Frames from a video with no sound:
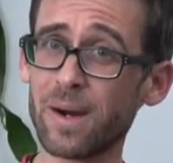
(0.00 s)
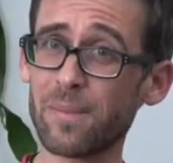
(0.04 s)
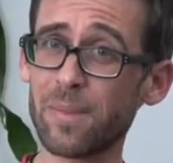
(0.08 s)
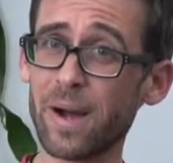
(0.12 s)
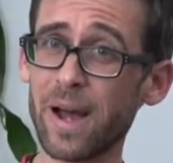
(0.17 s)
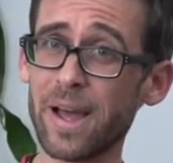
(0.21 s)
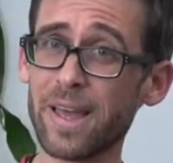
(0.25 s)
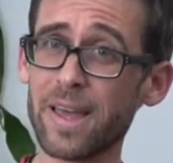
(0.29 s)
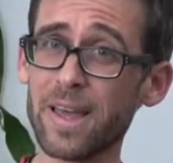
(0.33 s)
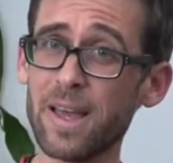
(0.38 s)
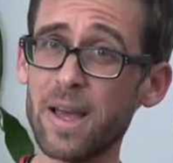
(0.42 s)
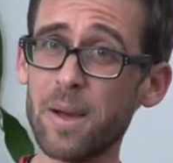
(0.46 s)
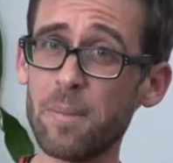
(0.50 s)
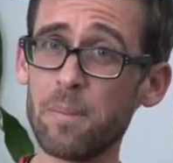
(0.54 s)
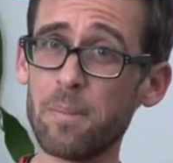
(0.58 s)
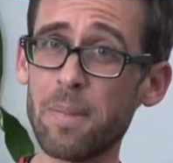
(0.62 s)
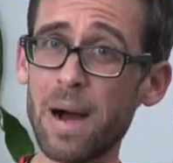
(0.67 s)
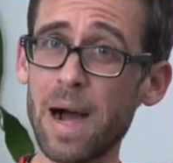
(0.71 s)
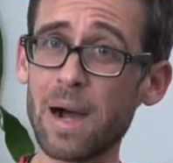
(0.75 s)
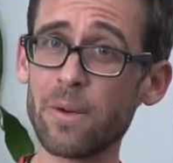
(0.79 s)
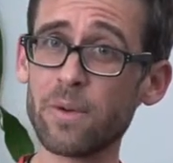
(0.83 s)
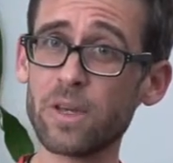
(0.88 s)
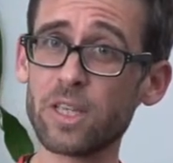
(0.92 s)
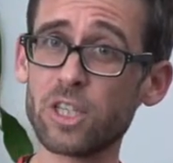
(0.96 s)
are my
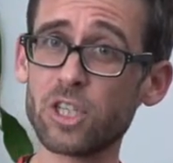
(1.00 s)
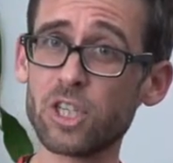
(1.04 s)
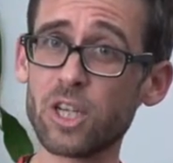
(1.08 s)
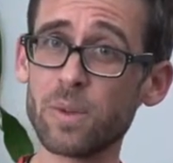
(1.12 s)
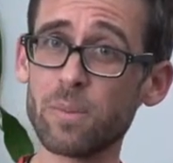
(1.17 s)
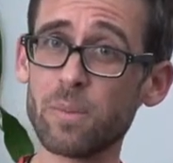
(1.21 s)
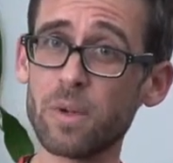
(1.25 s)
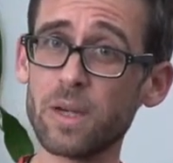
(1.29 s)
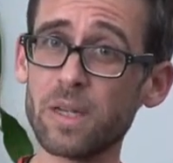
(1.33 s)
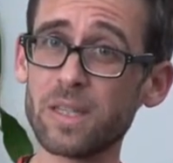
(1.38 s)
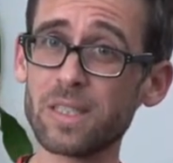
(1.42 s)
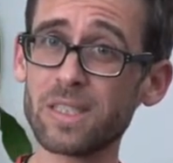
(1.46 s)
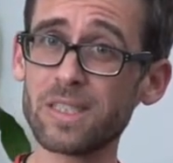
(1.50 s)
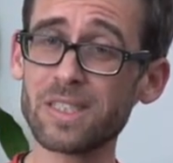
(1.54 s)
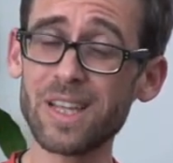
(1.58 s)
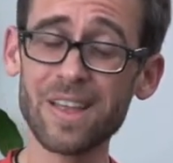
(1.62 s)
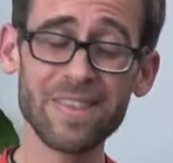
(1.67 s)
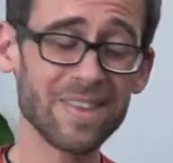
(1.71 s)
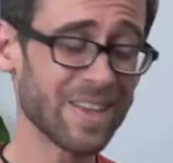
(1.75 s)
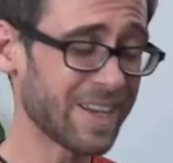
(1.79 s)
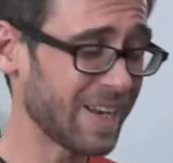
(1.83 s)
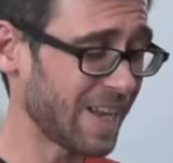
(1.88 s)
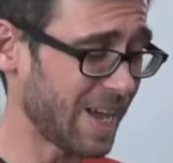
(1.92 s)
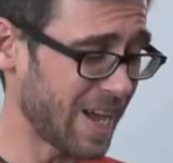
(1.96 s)
Maui Jim
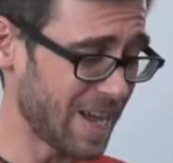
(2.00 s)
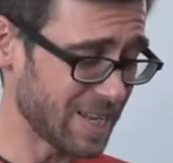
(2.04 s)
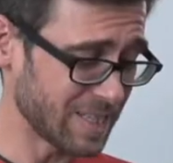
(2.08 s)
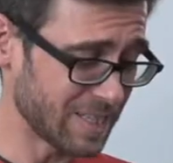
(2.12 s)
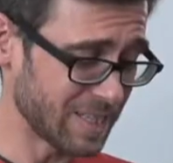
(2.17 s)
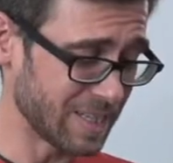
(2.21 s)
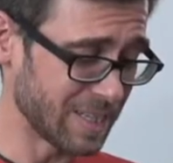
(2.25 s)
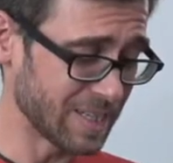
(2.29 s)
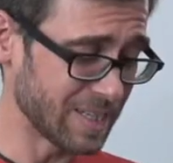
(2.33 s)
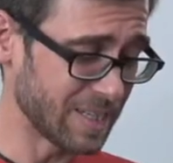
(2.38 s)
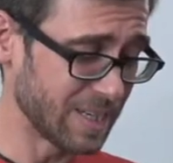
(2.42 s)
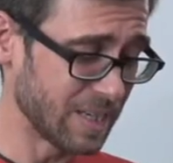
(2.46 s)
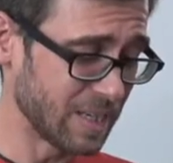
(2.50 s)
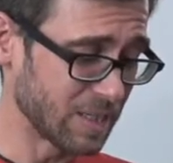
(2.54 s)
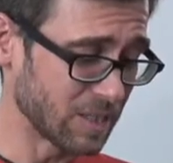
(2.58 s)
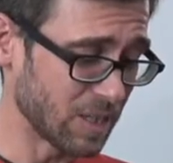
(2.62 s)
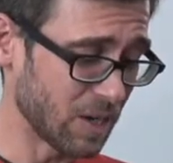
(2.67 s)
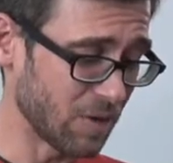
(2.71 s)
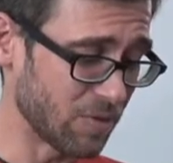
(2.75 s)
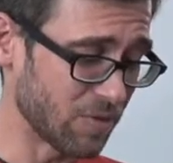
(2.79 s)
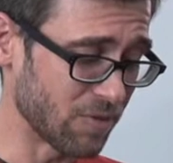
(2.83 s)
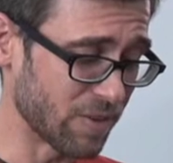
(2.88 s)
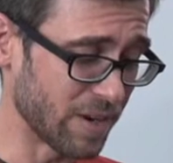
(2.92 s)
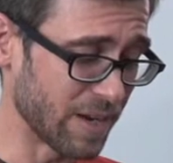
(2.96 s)
sunglasses.
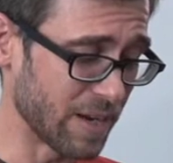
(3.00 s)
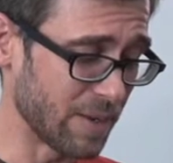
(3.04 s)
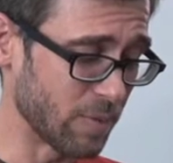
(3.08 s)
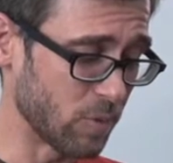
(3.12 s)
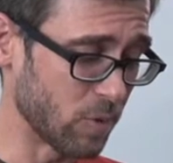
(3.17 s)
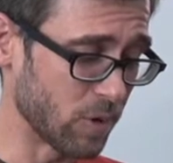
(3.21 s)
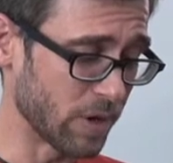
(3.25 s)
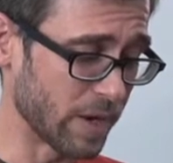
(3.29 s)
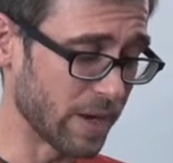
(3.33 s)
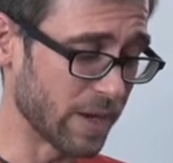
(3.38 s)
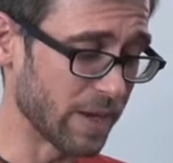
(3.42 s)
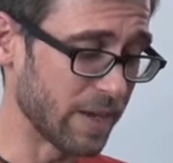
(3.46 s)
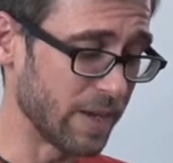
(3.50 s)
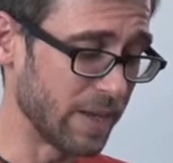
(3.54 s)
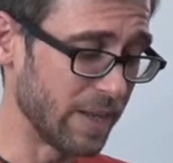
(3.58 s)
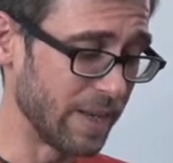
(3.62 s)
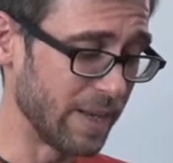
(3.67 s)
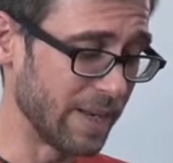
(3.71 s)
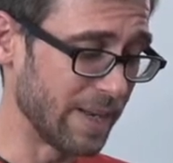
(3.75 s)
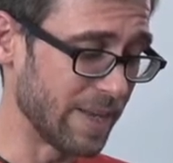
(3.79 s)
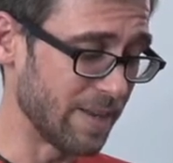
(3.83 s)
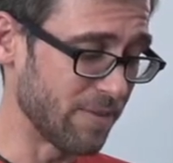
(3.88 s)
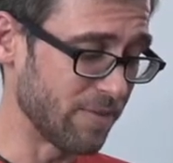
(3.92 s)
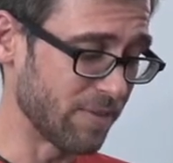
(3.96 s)
Don't really want to
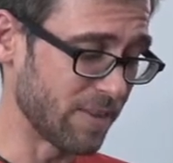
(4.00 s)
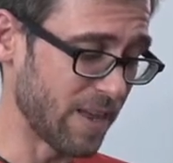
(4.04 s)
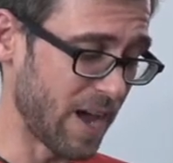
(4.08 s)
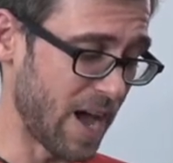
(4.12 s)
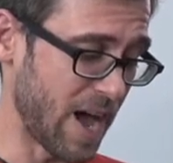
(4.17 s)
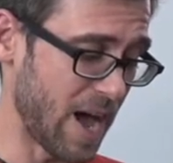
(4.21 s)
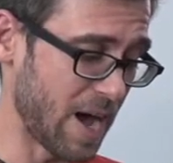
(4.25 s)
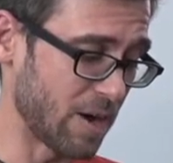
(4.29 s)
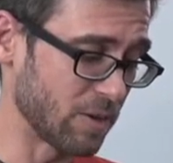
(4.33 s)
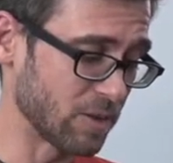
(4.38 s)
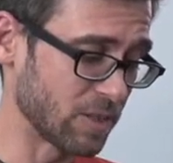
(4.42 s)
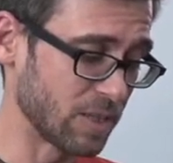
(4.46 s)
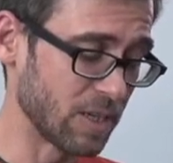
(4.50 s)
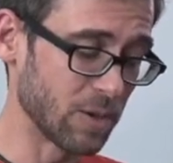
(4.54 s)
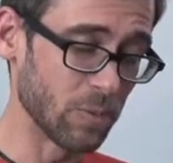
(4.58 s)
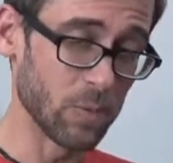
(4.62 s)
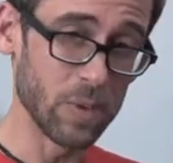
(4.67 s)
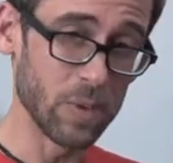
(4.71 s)
leave the house